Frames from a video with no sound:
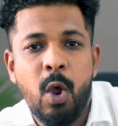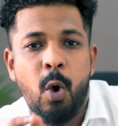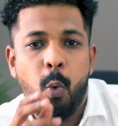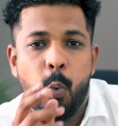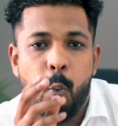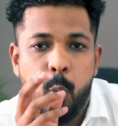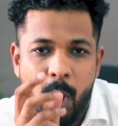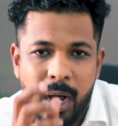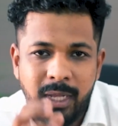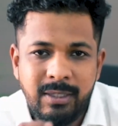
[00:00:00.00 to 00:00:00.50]

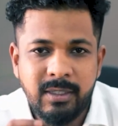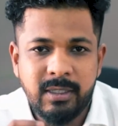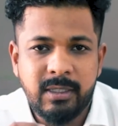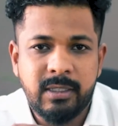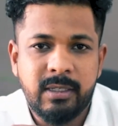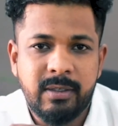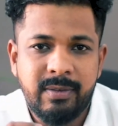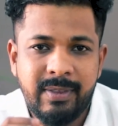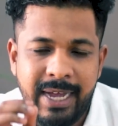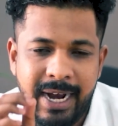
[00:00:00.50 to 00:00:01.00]

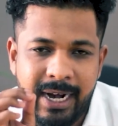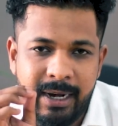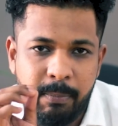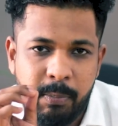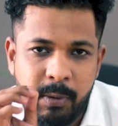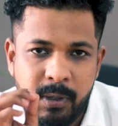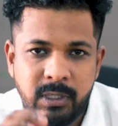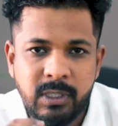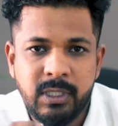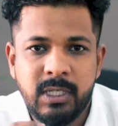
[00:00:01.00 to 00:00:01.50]
Once that
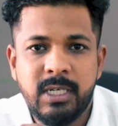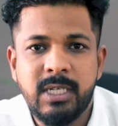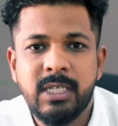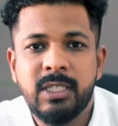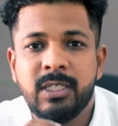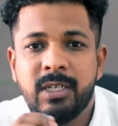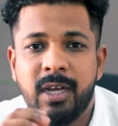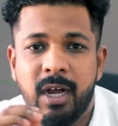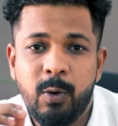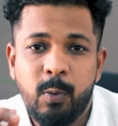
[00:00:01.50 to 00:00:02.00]
person
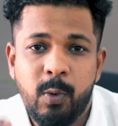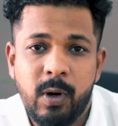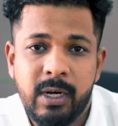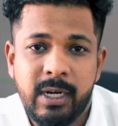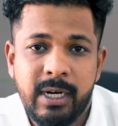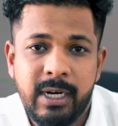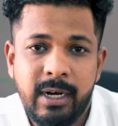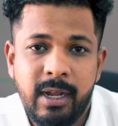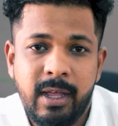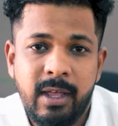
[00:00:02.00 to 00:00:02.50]
is
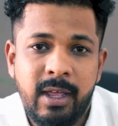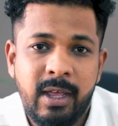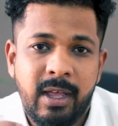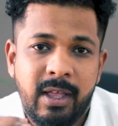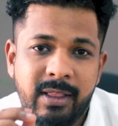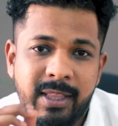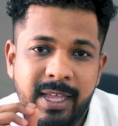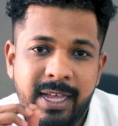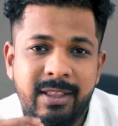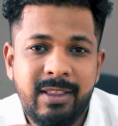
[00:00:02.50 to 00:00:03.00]
converted,
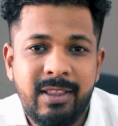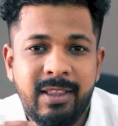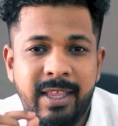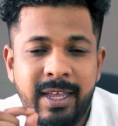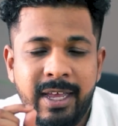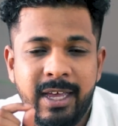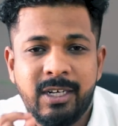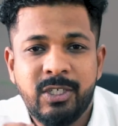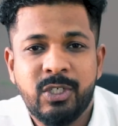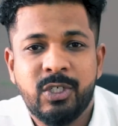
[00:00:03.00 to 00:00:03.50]
then
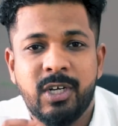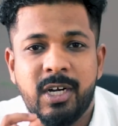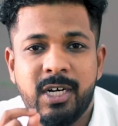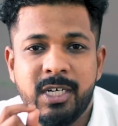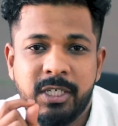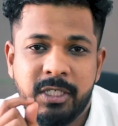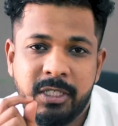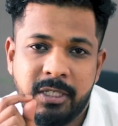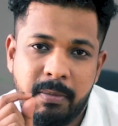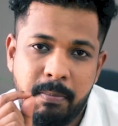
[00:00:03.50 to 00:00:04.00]
there
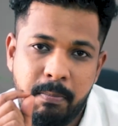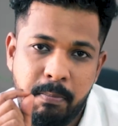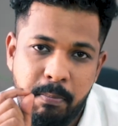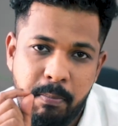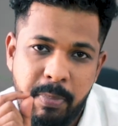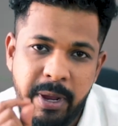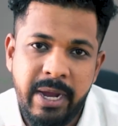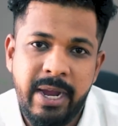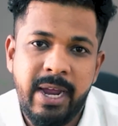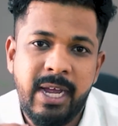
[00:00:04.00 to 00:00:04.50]
starts the
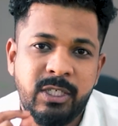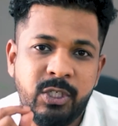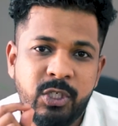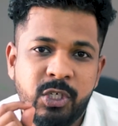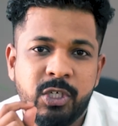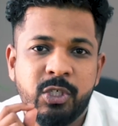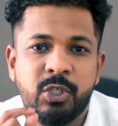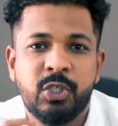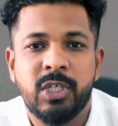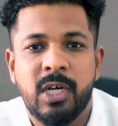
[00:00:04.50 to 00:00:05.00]

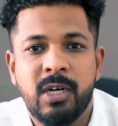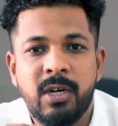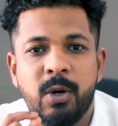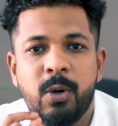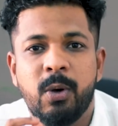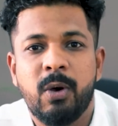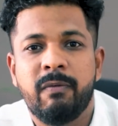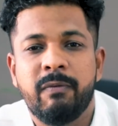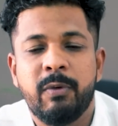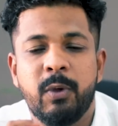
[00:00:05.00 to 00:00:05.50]
biggest chunk
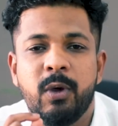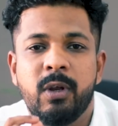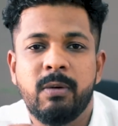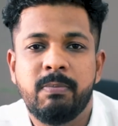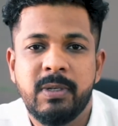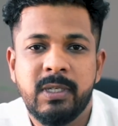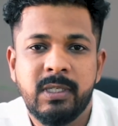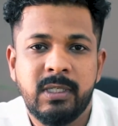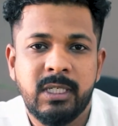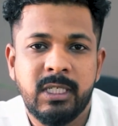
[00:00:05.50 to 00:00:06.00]
of your
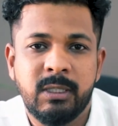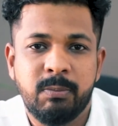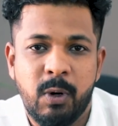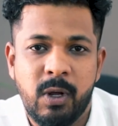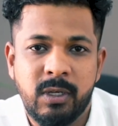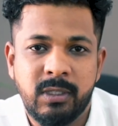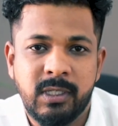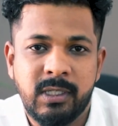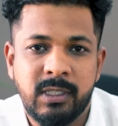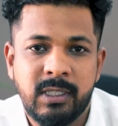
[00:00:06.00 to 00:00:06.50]
business
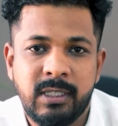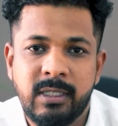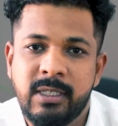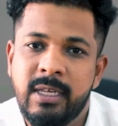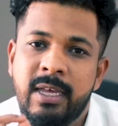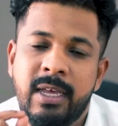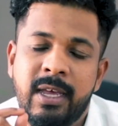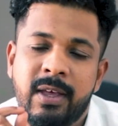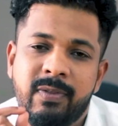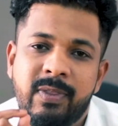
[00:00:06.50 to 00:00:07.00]
processes,
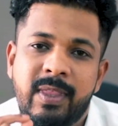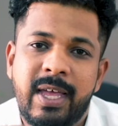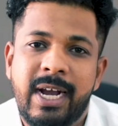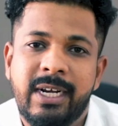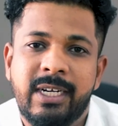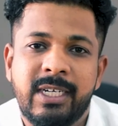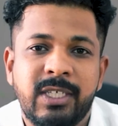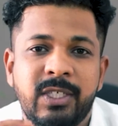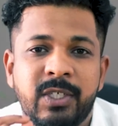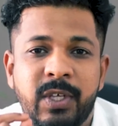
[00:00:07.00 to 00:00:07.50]

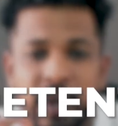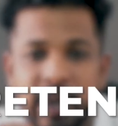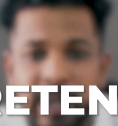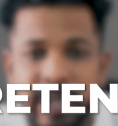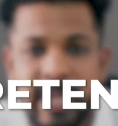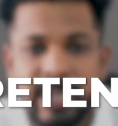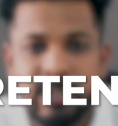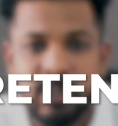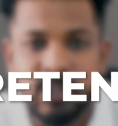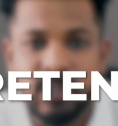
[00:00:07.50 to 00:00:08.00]
that is
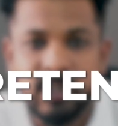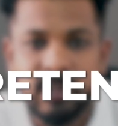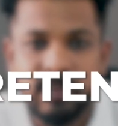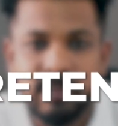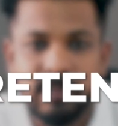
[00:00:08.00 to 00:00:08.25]
retention.